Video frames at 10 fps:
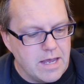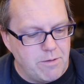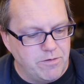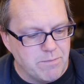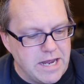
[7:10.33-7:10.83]

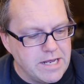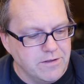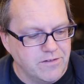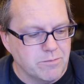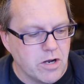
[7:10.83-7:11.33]
He was
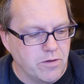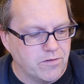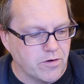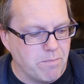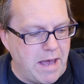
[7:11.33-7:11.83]
making some
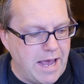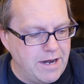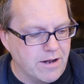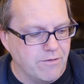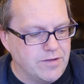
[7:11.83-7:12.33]
notes on a
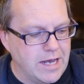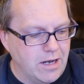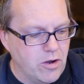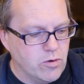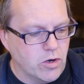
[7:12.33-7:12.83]
pad of
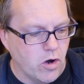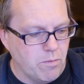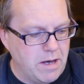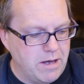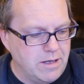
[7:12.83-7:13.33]
yellow,
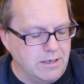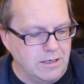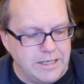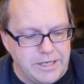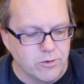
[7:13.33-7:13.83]
comma,
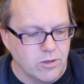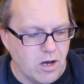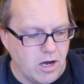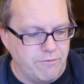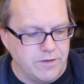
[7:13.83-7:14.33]
legal
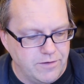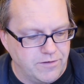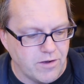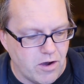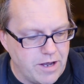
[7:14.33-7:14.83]
hyphen
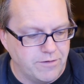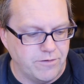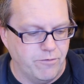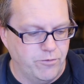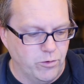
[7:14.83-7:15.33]

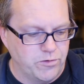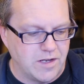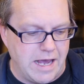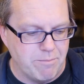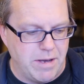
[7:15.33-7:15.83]
size
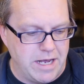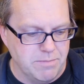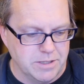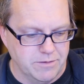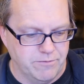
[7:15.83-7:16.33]
foolscap
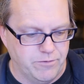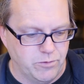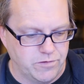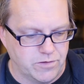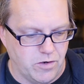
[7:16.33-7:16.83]
paper,
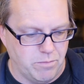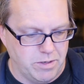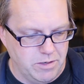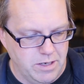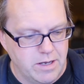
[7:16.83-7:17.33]
full stop.
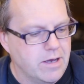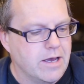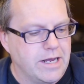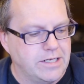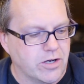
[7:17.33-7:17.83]

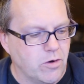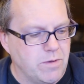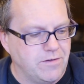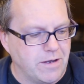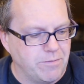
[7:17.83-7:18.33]
He told
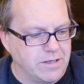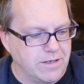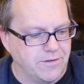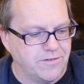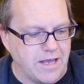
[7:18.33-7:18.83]
me something
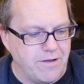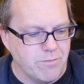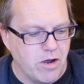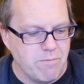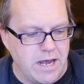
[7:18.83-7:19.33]
that has saved
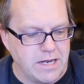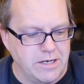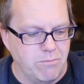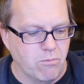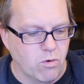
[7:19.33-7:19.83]
my
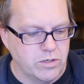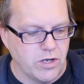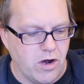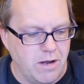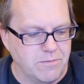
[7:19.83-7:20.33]
bacon more
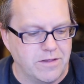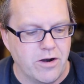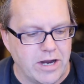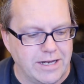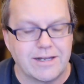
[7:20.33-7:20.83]
times than
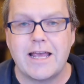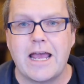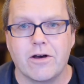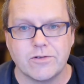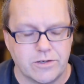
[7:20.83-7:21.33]
I can
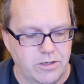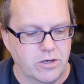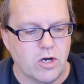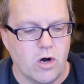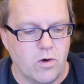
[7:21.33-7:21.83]
count,
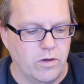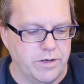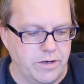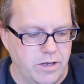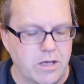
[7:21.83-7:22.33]

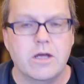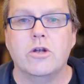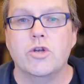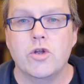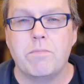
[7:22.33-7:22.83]
colon,
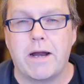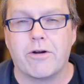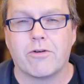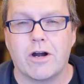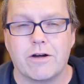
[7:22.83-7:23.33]
new
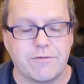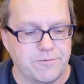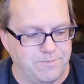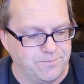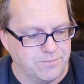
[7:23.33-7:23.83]
paragraph.